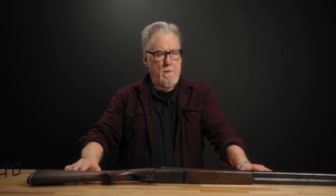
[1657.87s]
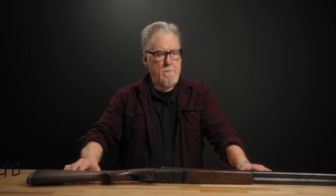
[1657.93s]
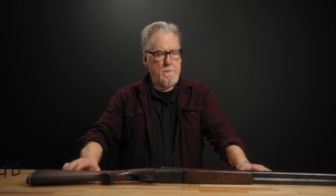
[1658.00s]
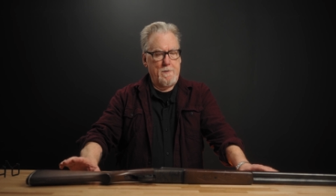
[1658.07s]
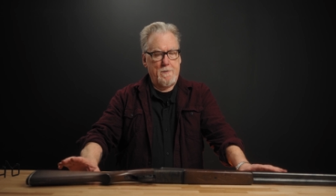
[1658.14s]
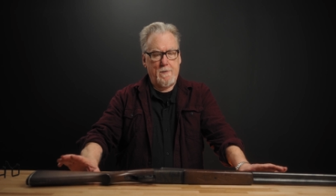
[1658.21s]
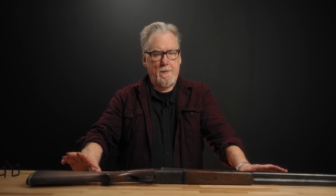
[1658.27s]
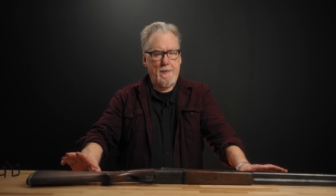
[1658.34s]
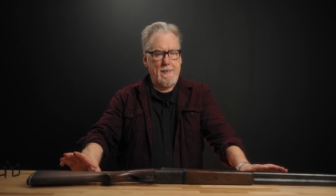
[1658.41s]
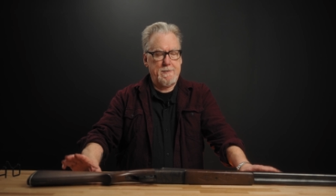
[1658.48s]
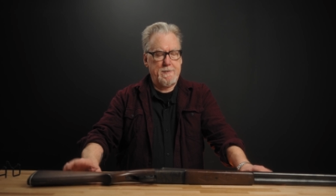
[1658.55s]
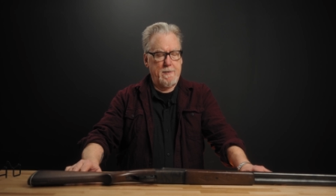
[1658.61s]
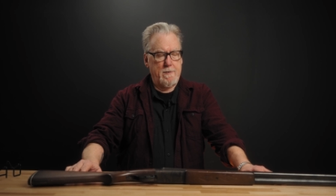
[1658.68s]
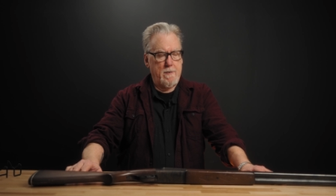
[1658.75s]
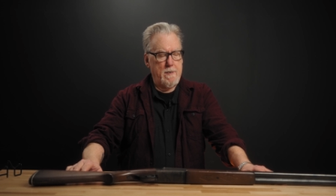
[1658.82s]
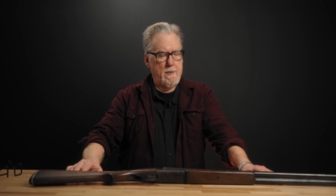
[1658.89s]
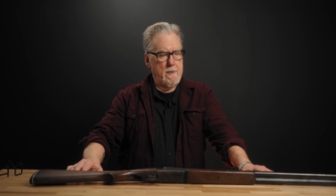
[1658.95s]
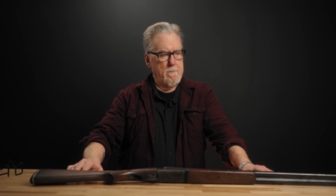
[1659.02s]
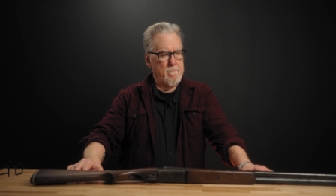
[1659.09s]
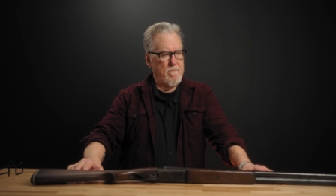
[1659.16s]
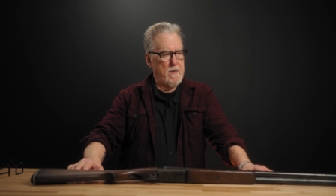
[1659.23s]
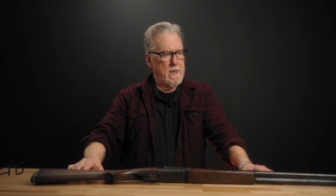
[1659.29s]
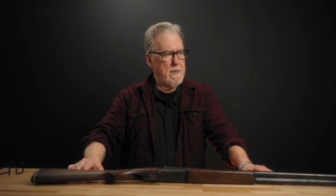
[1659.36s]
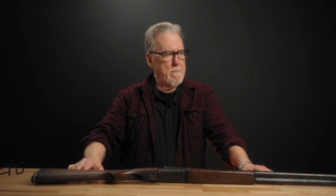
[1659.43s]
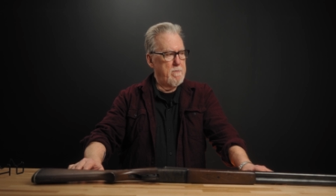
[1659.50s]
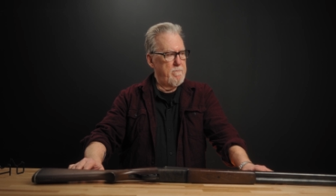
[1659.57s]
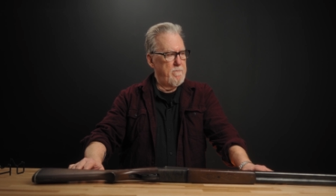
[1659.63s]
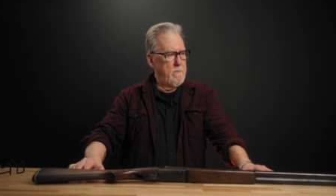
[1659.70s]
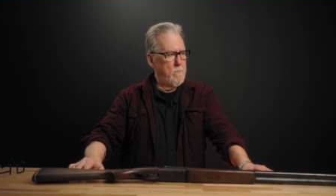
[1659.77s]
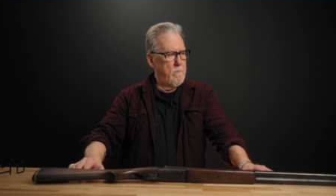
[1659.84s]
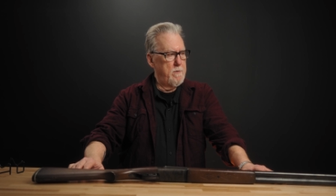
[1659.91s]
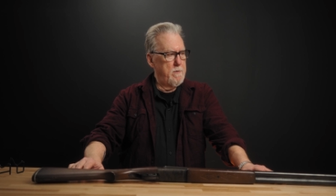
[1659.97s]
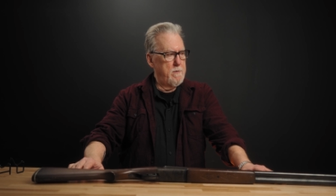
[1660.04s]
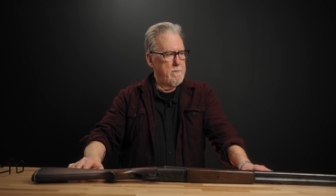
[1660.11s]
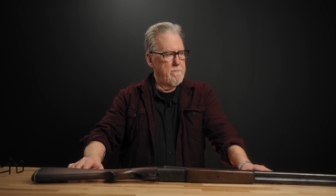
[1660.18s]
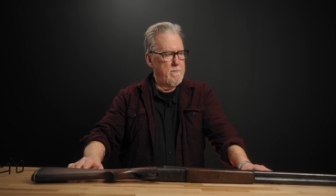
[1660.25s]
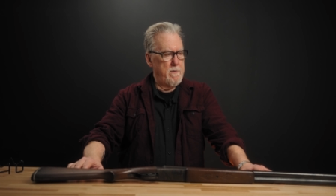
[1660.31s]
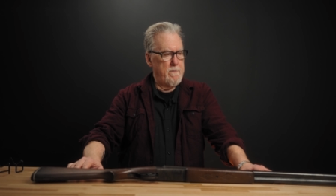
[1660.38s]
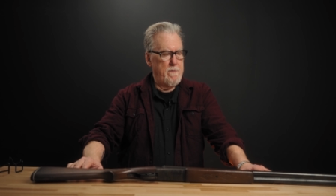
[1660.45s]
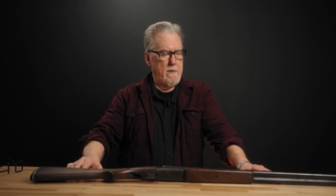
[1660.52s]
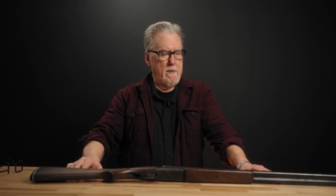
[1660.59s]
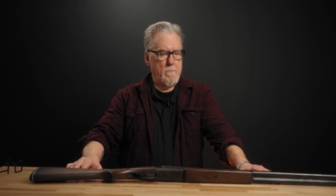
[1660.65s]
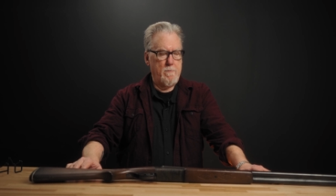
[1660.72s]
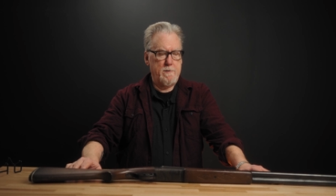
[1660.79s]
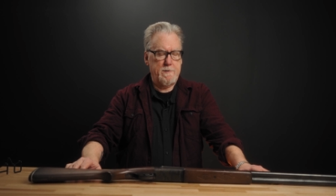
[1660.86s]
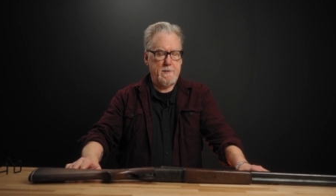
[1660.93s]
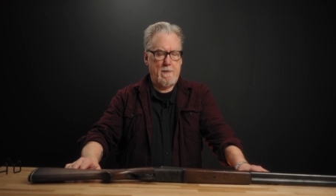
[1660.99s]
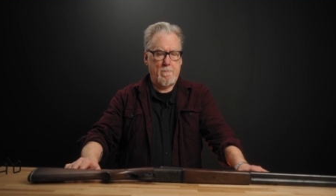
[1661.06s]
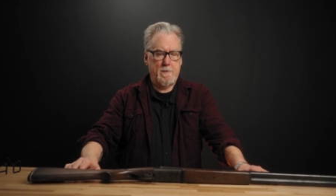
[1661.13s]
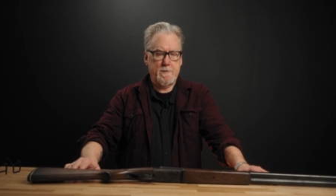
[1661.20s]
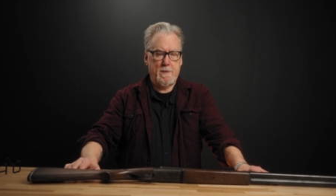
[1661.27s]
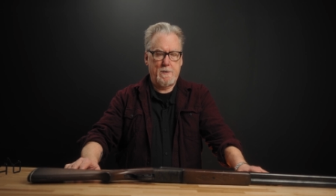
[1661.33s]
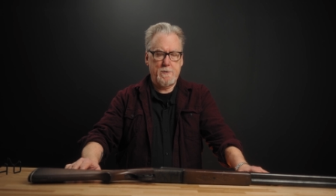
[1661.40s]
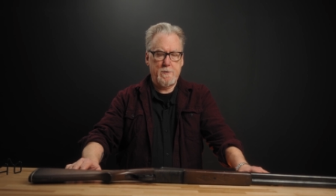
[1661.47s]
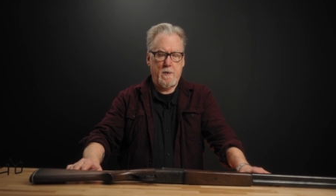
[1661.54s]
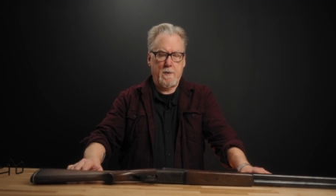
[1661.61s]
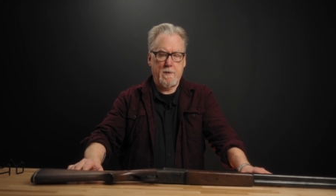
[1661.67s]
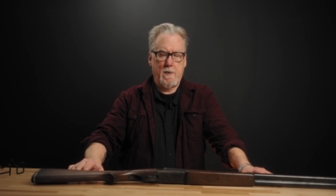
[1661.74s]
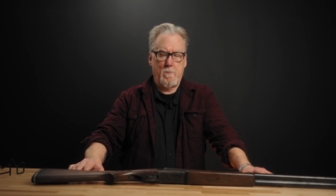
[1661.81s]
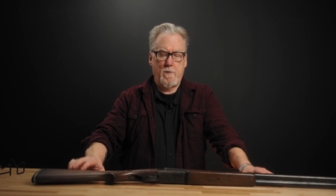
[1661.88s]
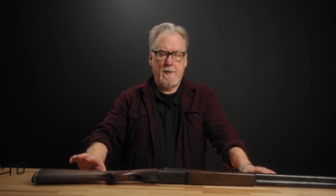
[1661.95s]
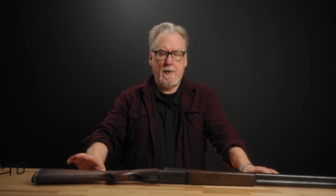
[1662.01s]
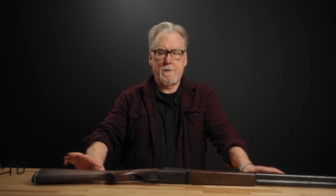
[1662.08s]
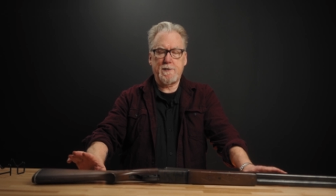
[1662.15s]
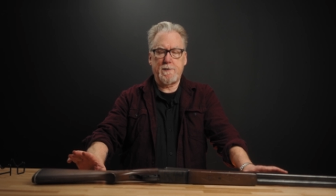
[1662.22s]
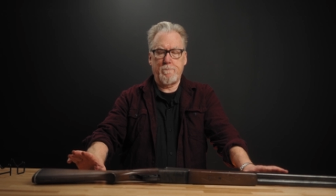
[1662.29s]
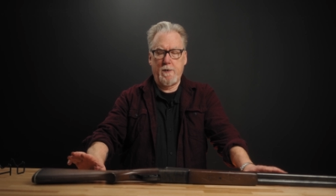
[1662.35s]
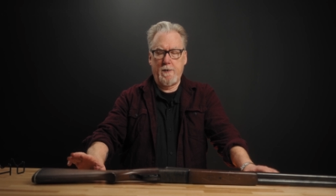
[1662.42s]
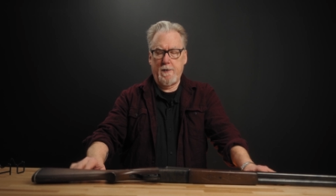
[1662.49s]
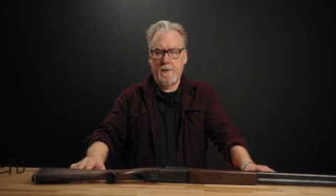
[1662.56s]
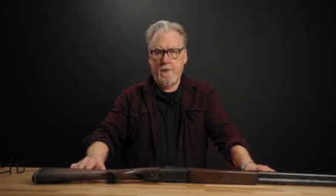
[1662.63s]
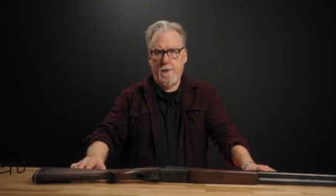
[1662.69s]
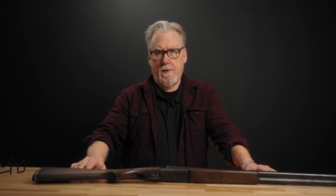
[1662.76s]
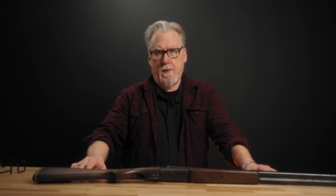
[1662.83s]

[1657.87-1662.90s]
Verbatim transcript: the classic hunting vibe, if you will, of, of hunting with a side-by-side shotgun without spending